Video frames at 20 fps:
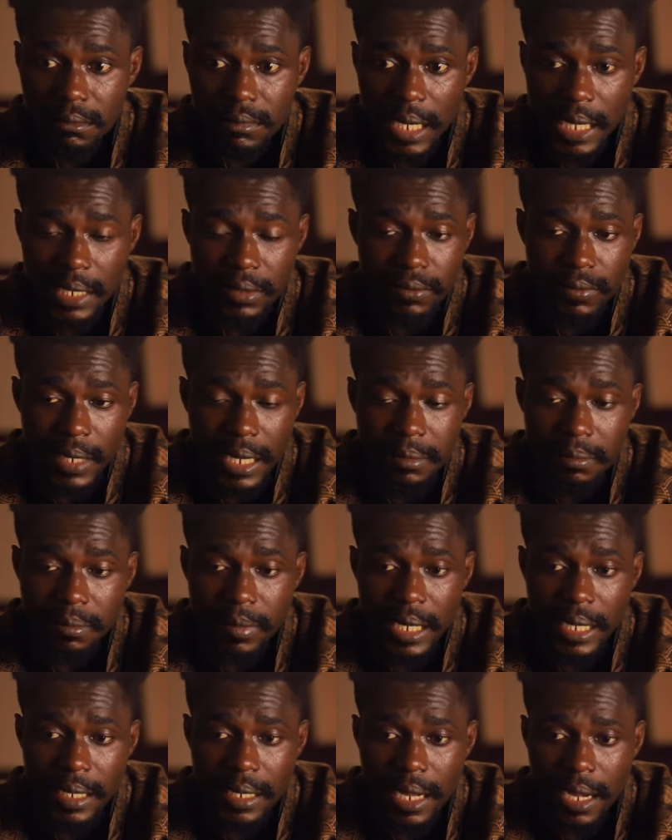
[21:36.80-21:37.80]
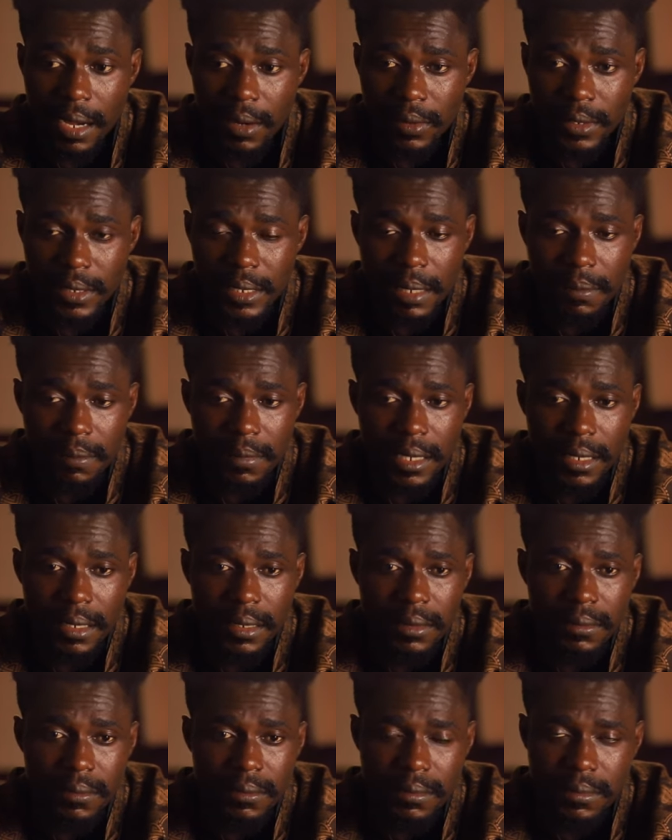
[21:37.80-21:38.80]
and run Blender or
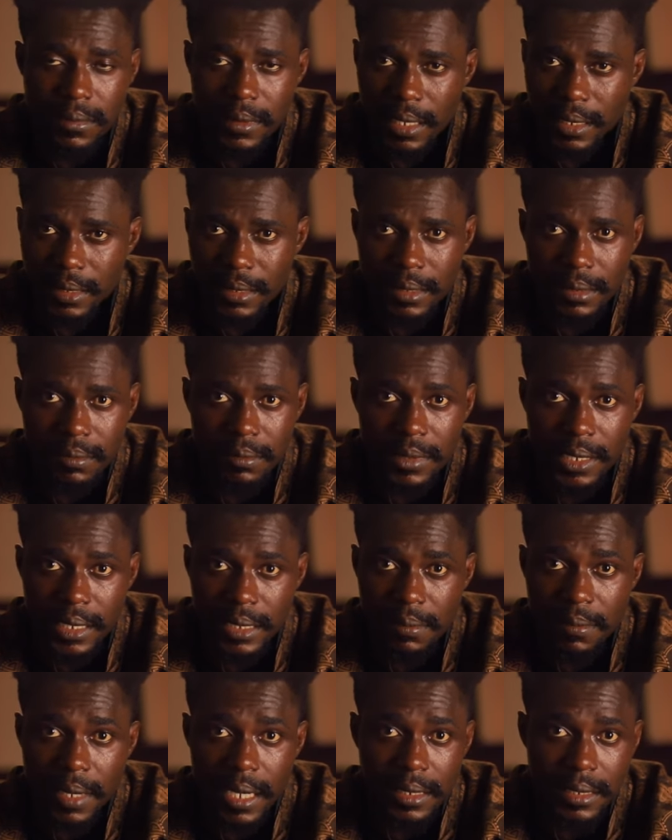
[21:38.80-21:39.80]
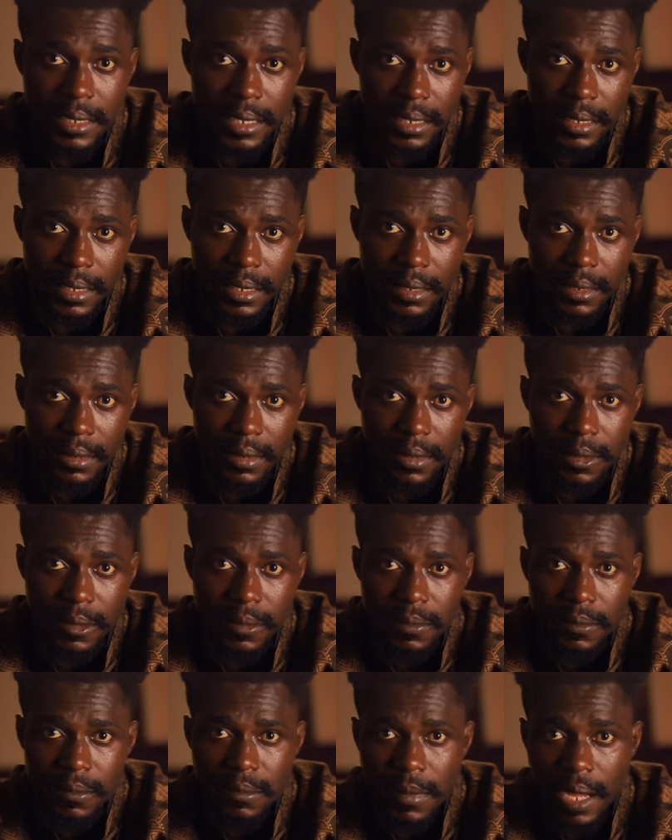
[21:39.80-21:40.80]
something. That's just my take.
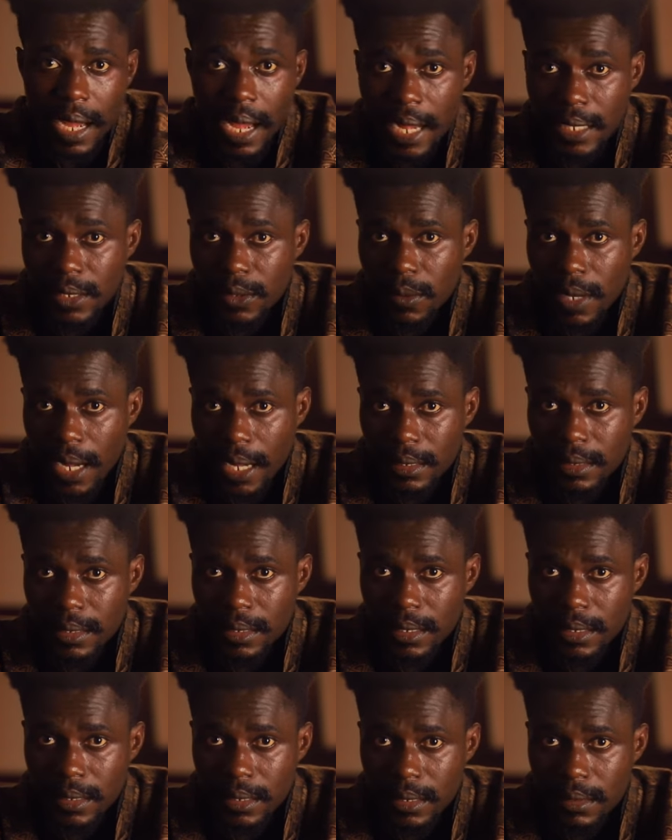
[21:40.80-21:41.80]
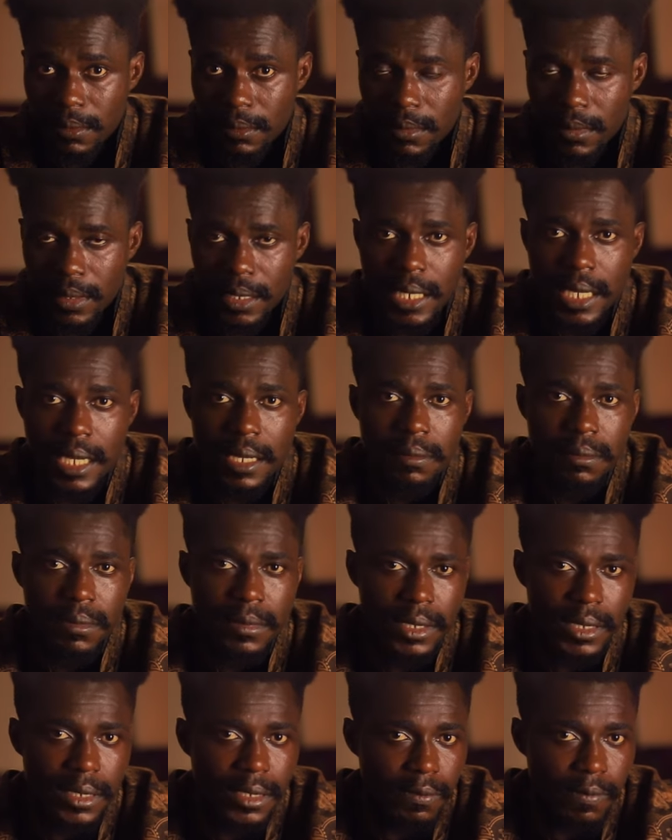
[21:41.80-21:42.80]
I had to add this
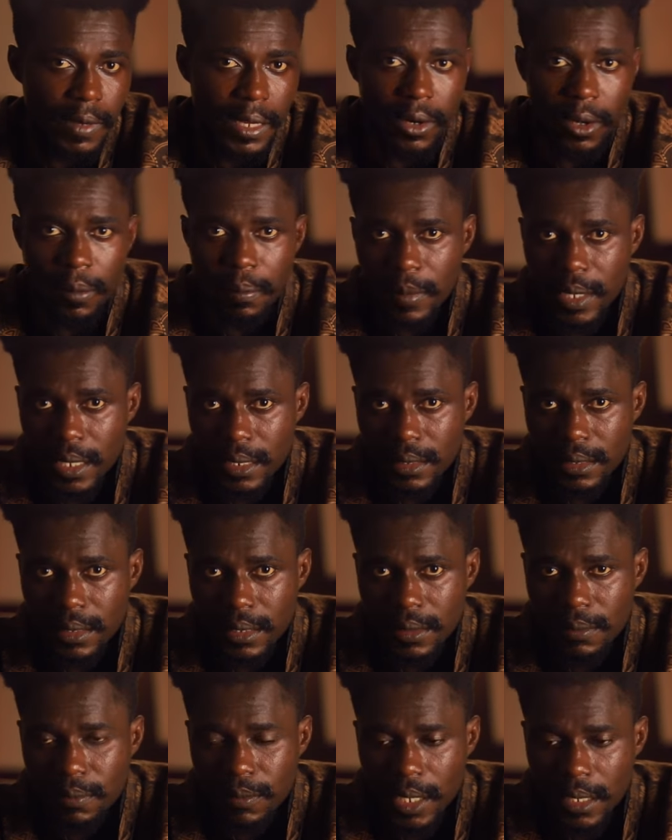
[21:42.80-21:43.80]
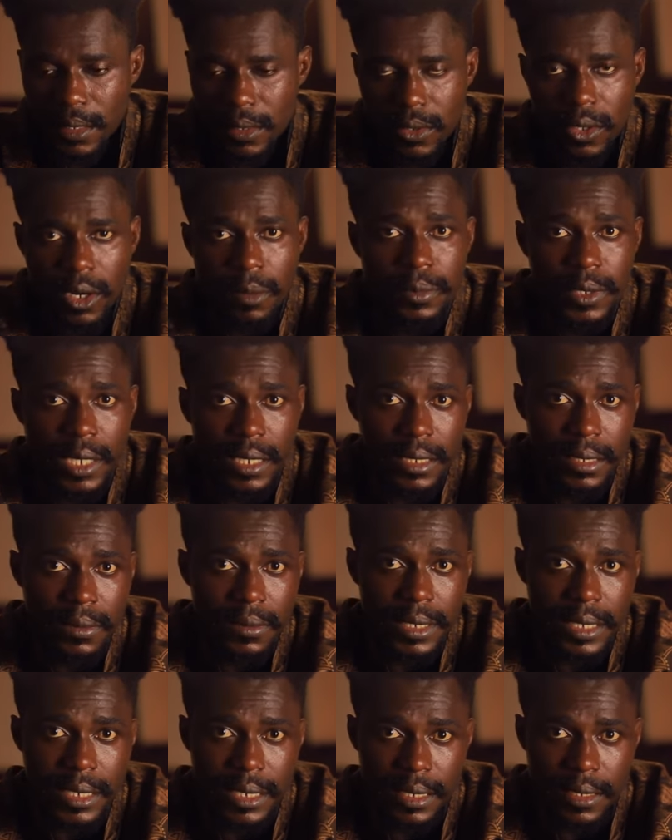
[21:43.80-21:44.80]
game development. Sculptura
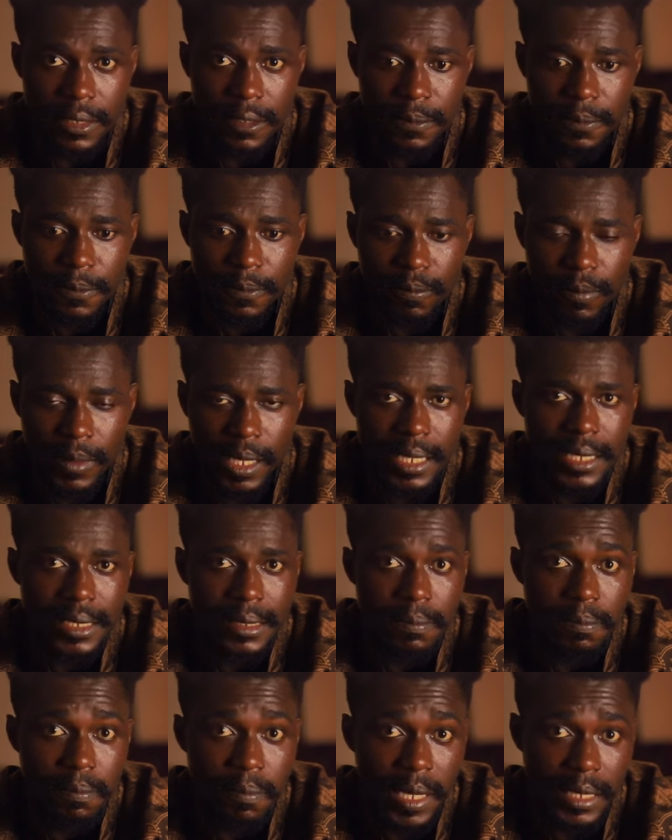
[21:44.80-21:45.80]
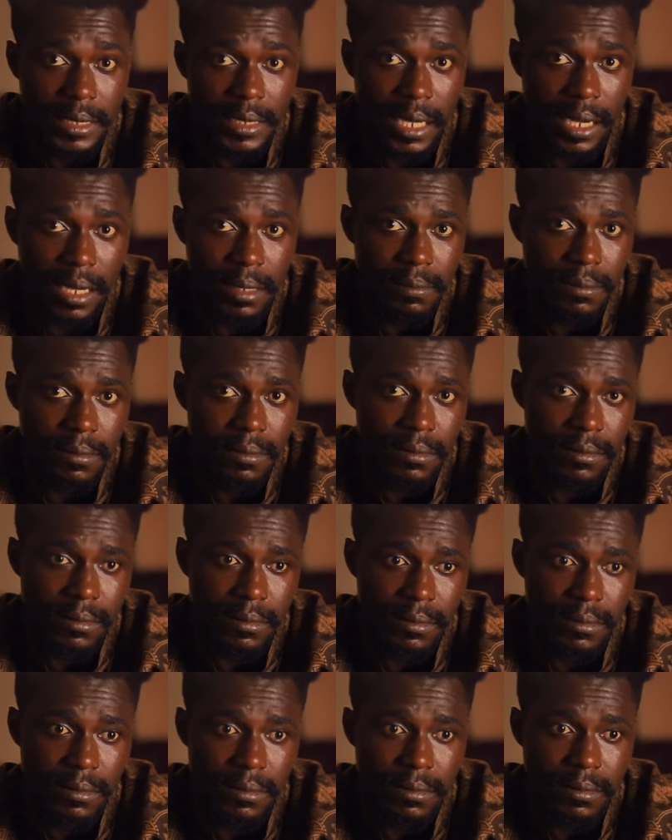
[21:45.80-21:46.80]
3D is better
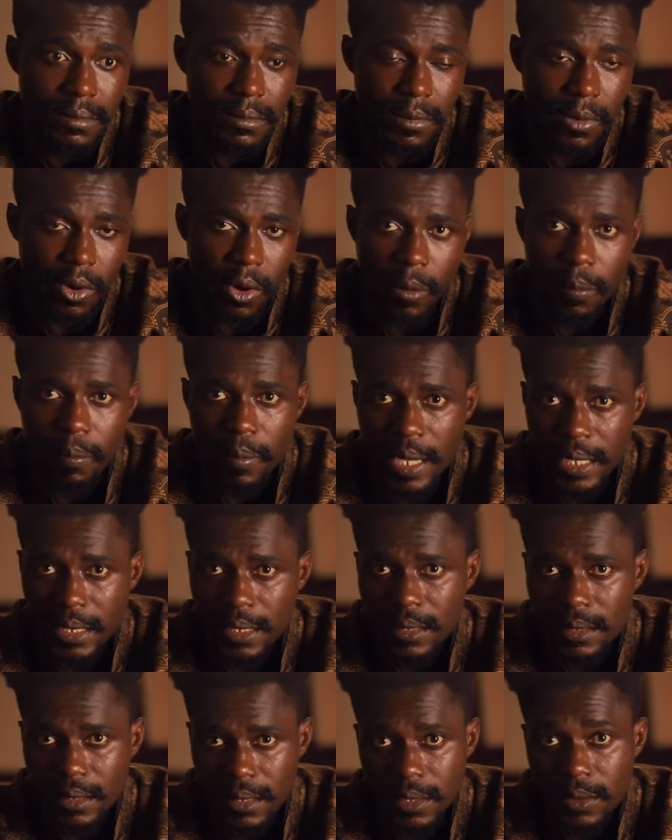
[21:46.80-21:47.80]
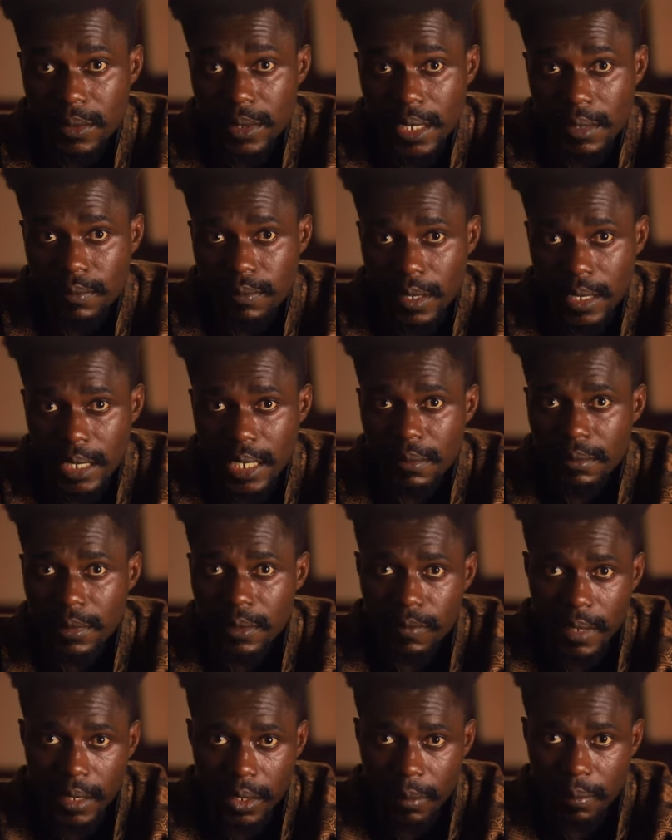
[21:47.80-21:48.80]
or best suited for game
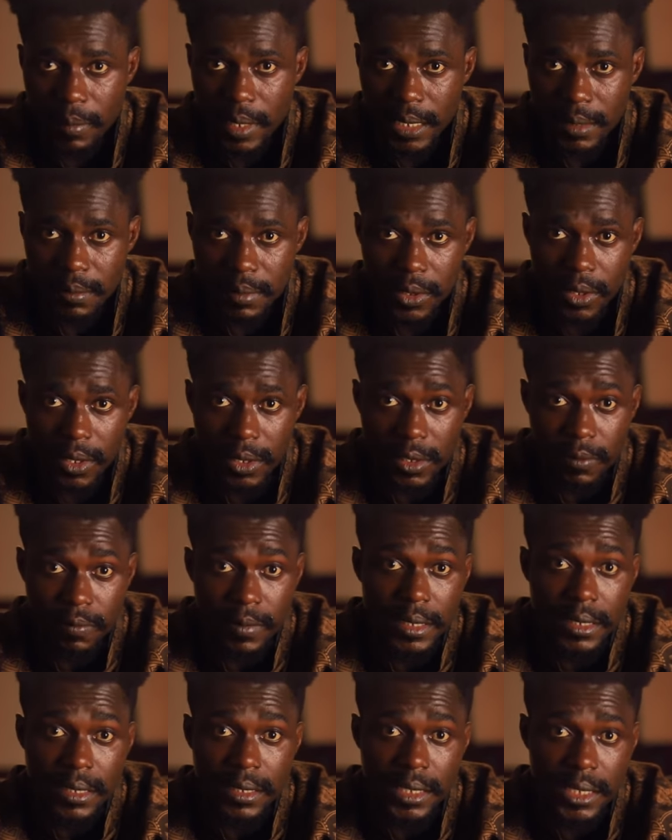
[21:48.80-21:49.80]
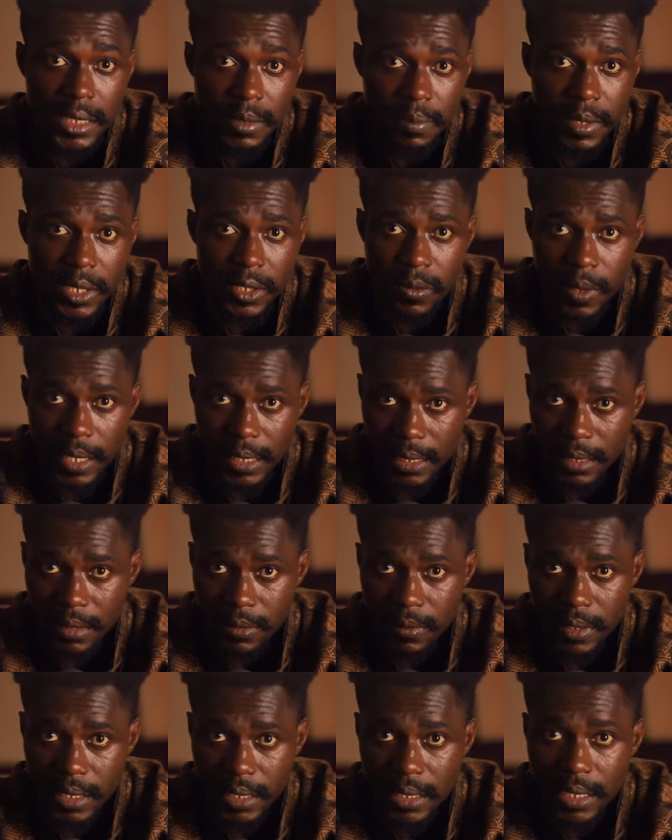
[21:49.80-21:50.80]
development because of its GPU
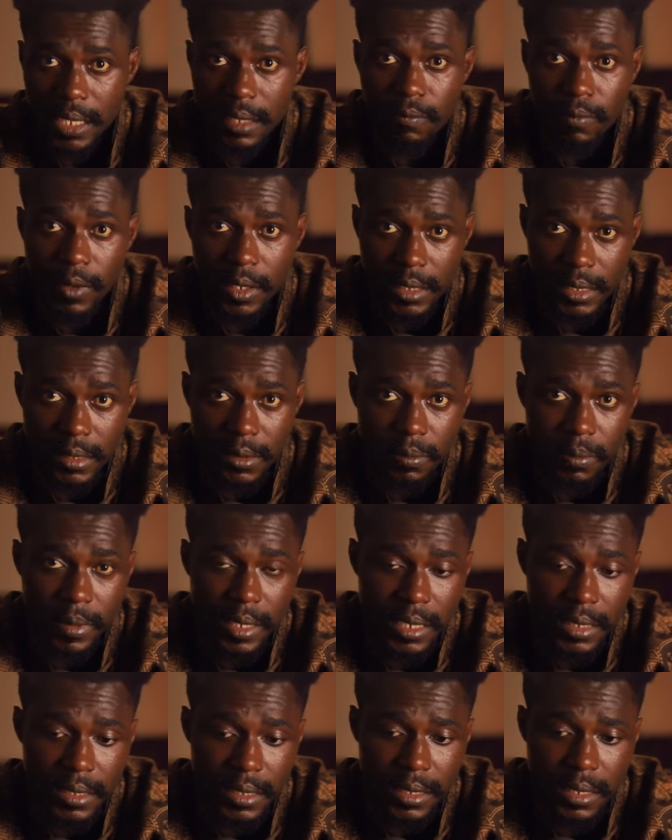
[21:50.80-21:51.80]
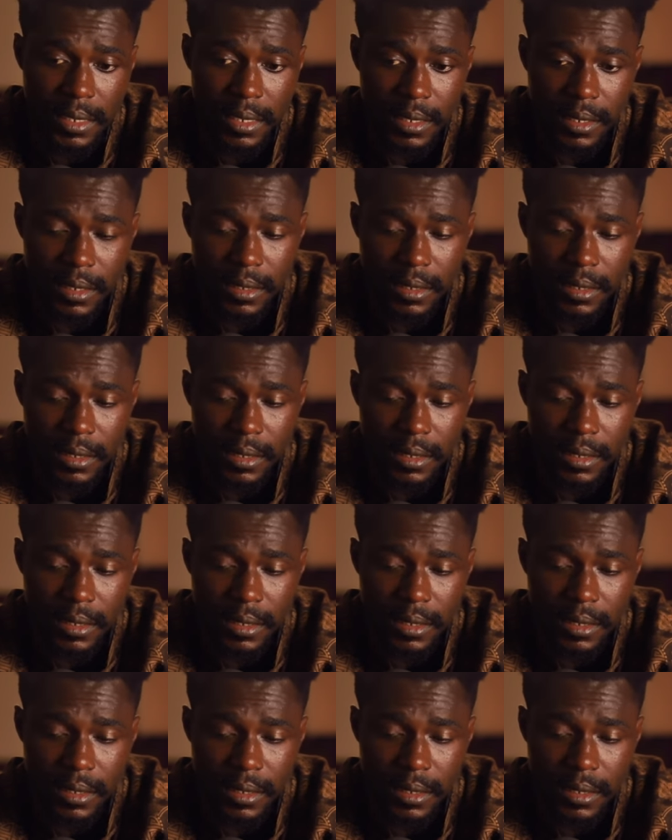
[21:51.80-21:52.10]
acceleration and voxel based